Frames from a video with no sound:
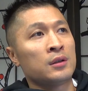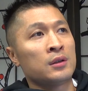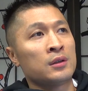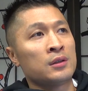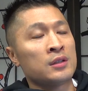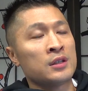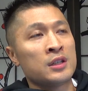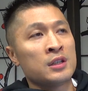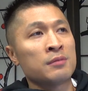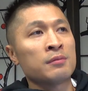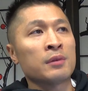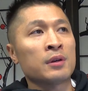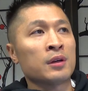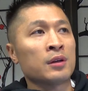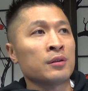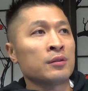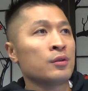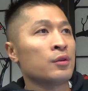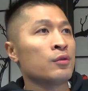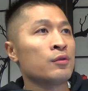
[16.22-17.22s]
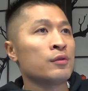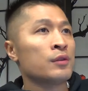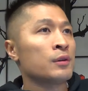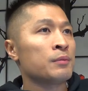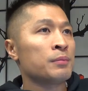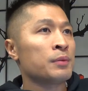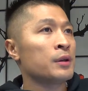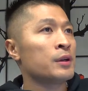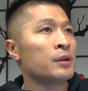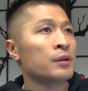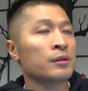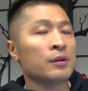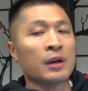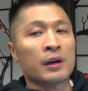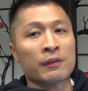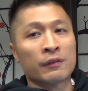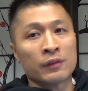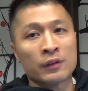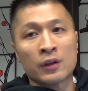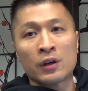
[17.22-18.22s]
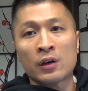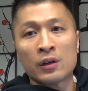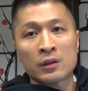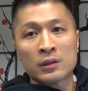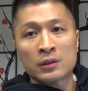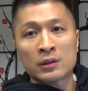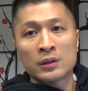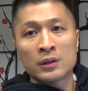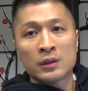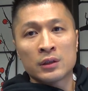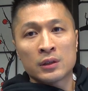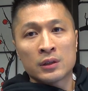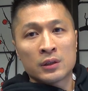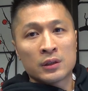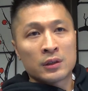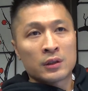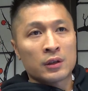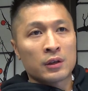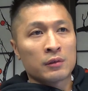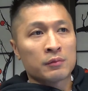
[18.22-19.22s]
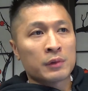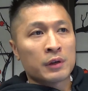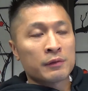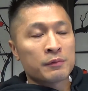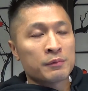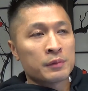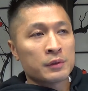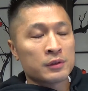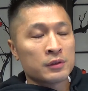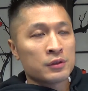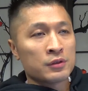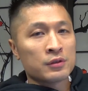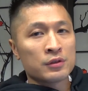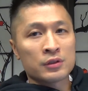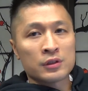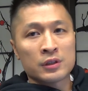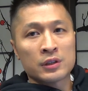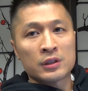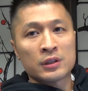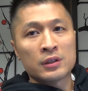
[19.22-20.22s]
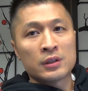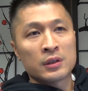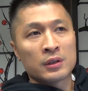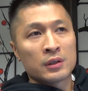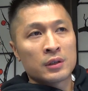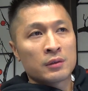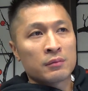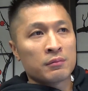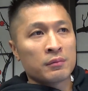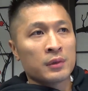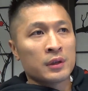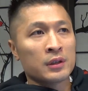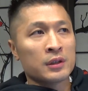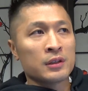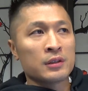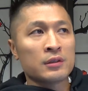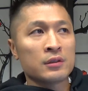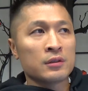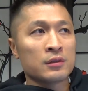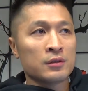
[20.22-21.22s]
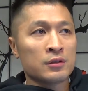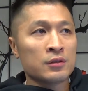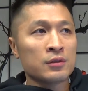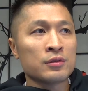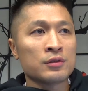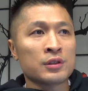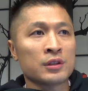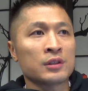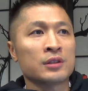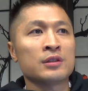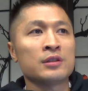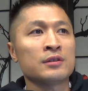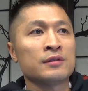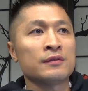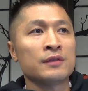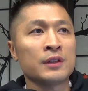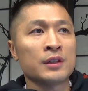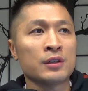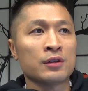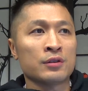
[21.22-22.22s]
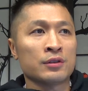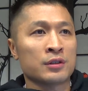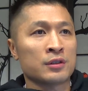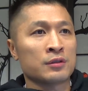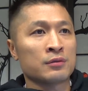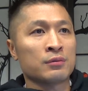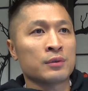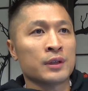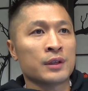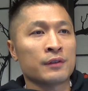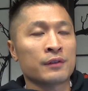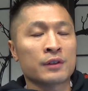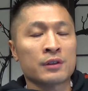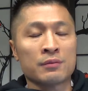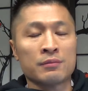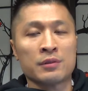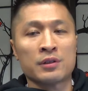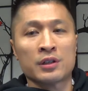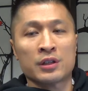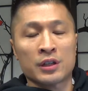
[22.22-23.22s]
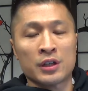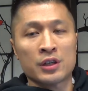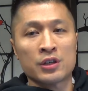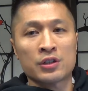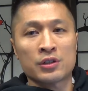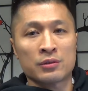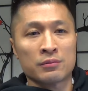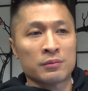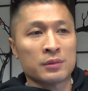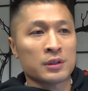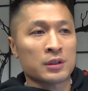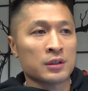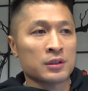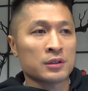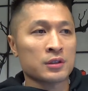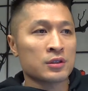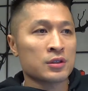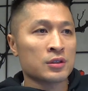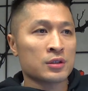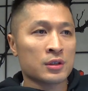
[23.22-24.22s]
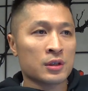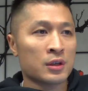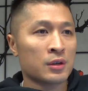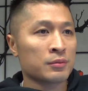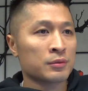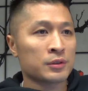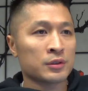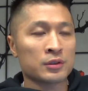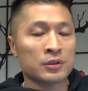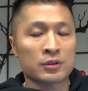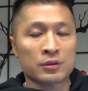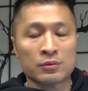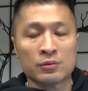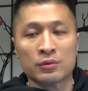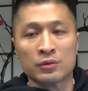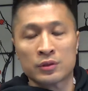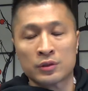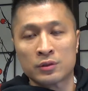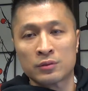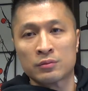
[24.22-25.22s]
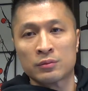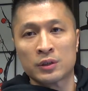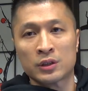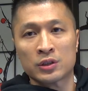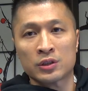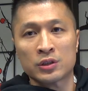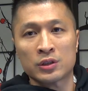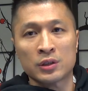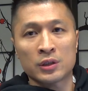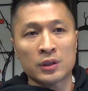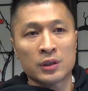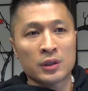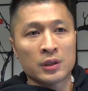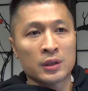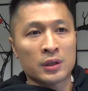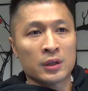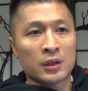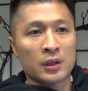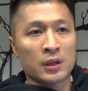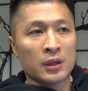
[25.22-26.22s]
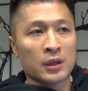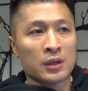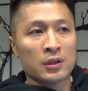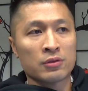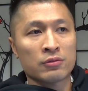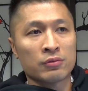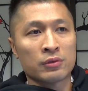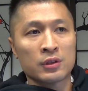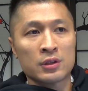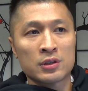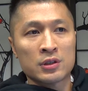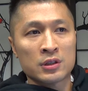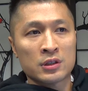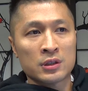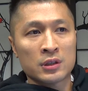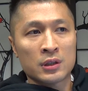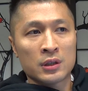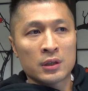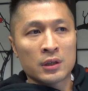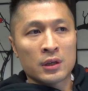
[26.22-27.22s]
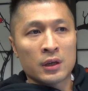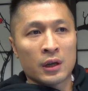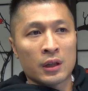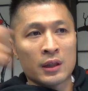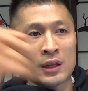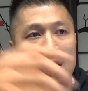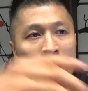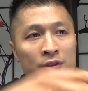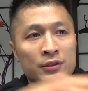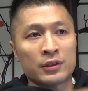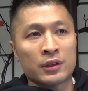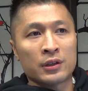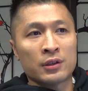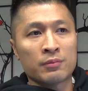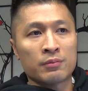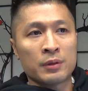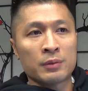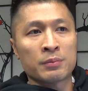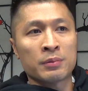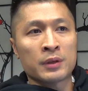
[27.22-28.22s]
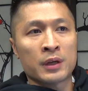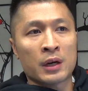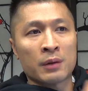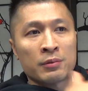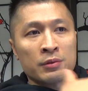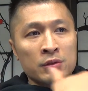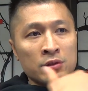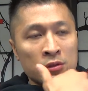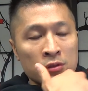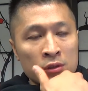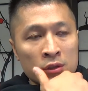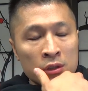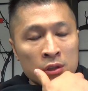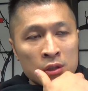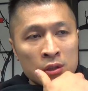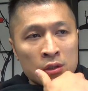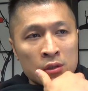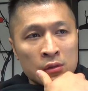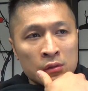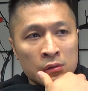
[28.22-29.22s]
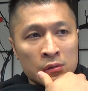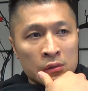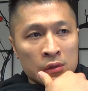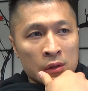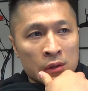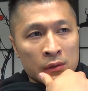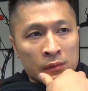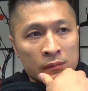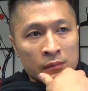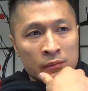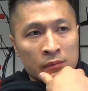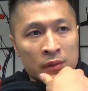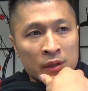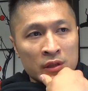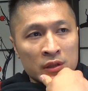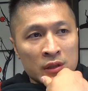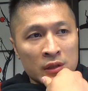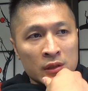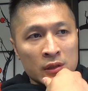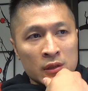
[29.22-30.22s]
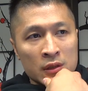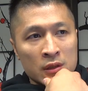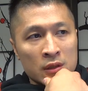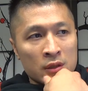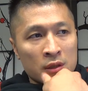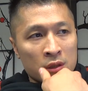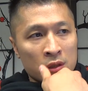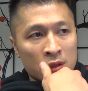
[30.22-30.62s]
an email over a paragraph long. Um, I've been usually mainly using these videos as a way of communication because it just helps the school so much and it really just allows other people the opportunity to um, basically